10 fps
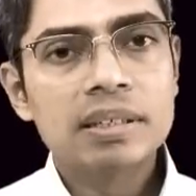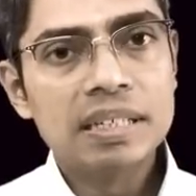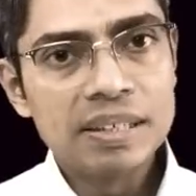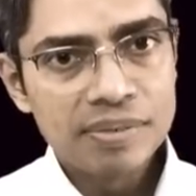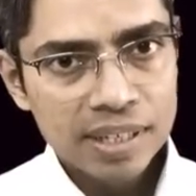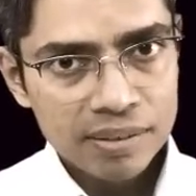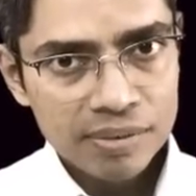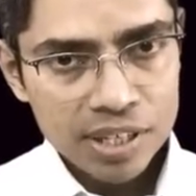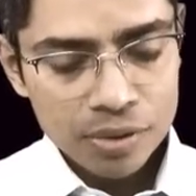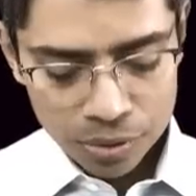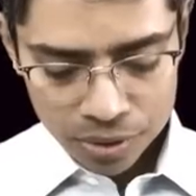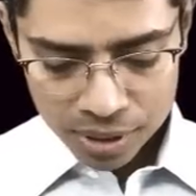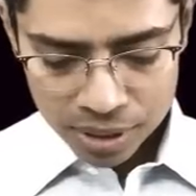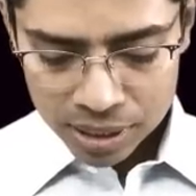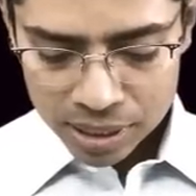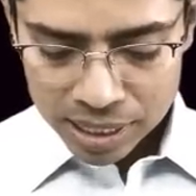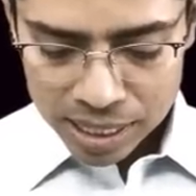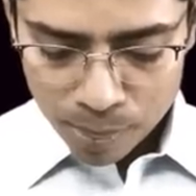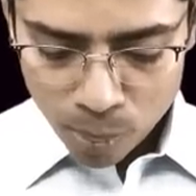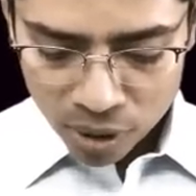difficult videos,
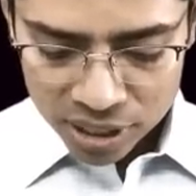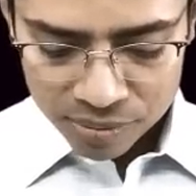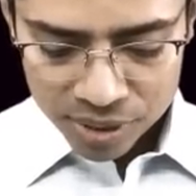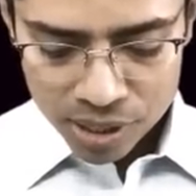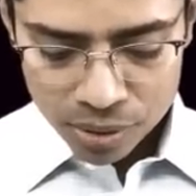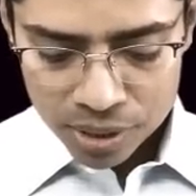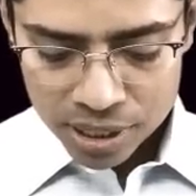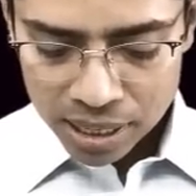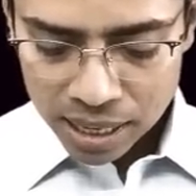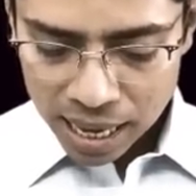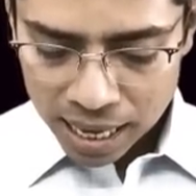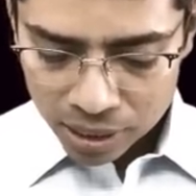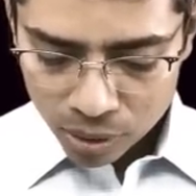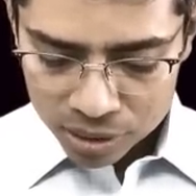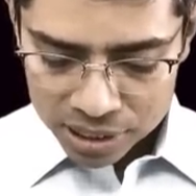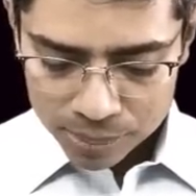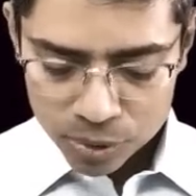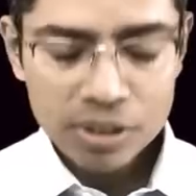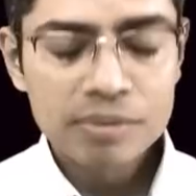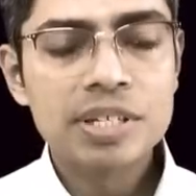important videos, and
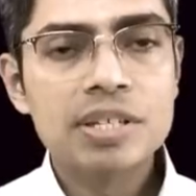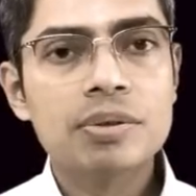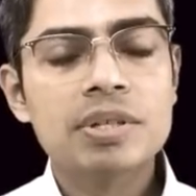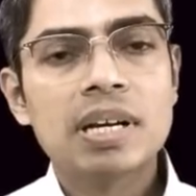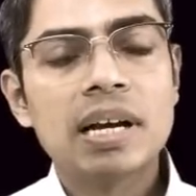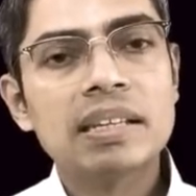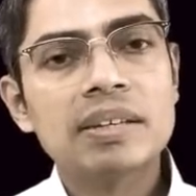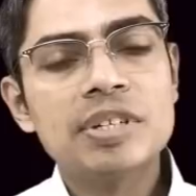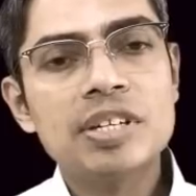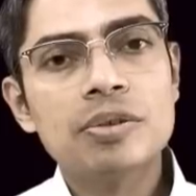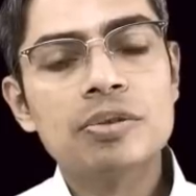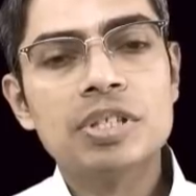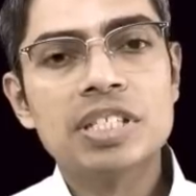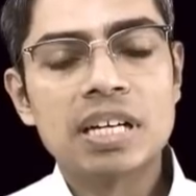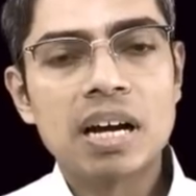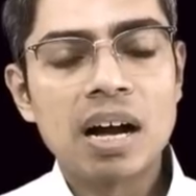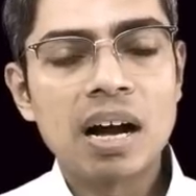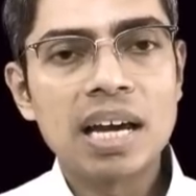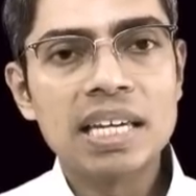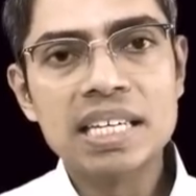conceptual videos, and the videos which are
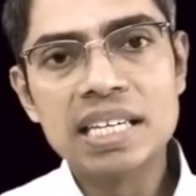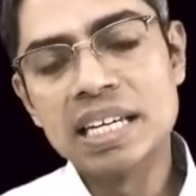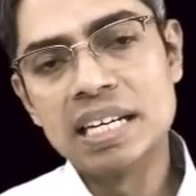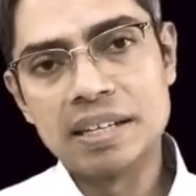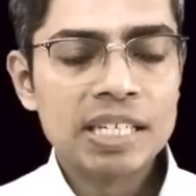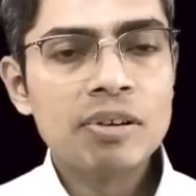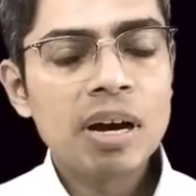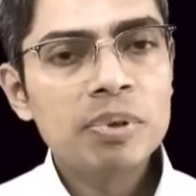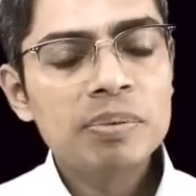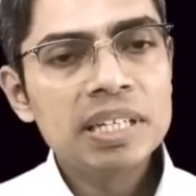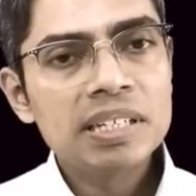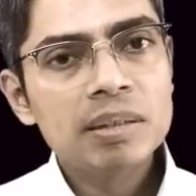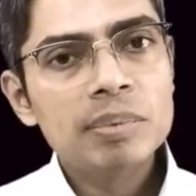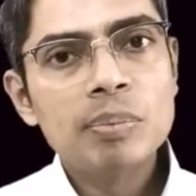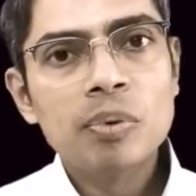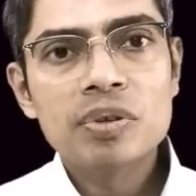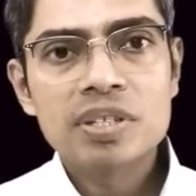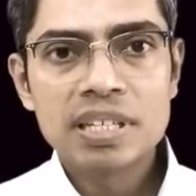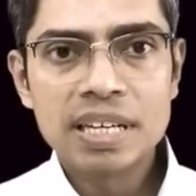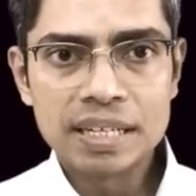high yield. You have to be a little bit more
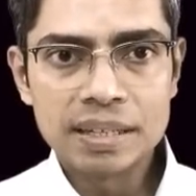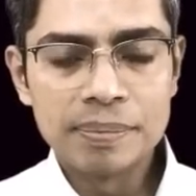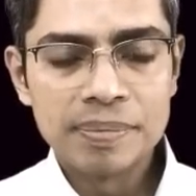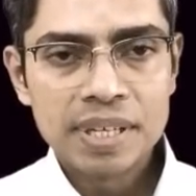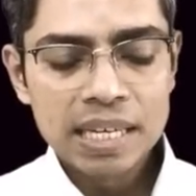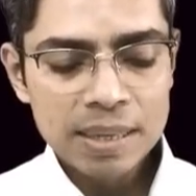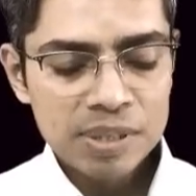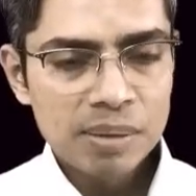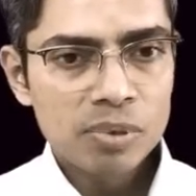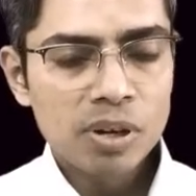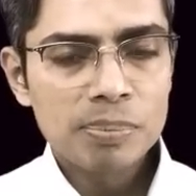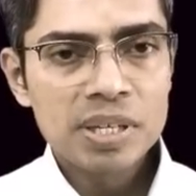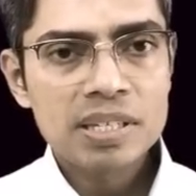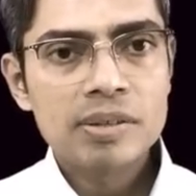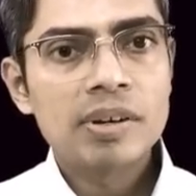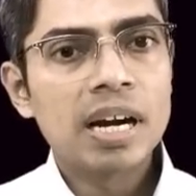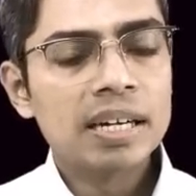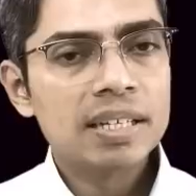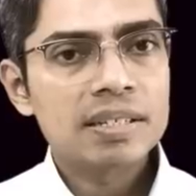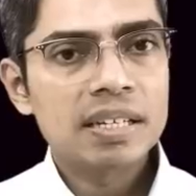selective. If some topics you are
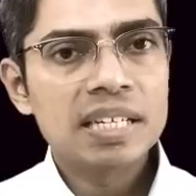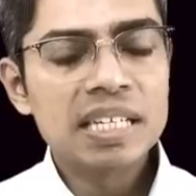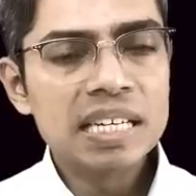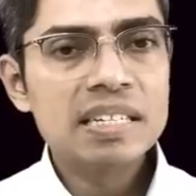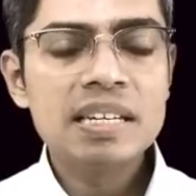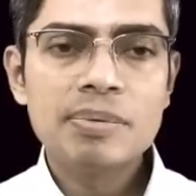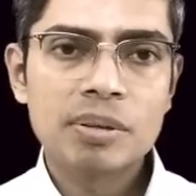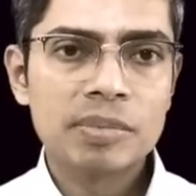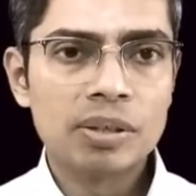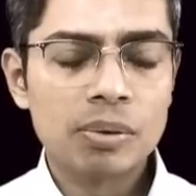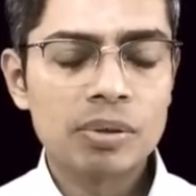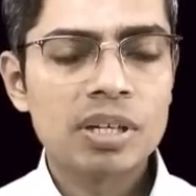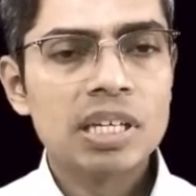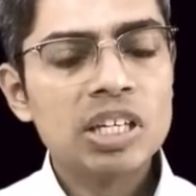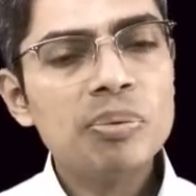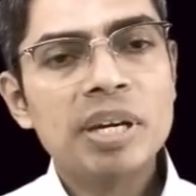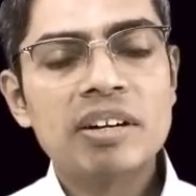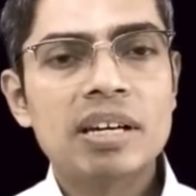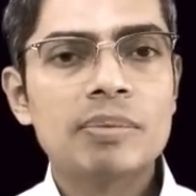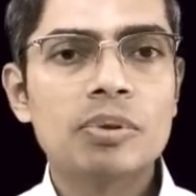understanding easily from the note, you may not
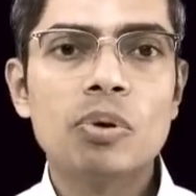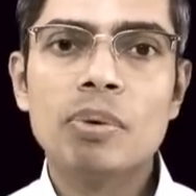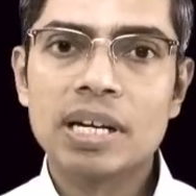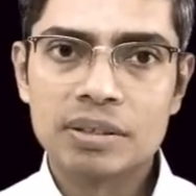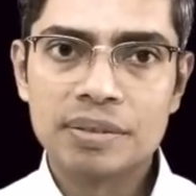have to go back to the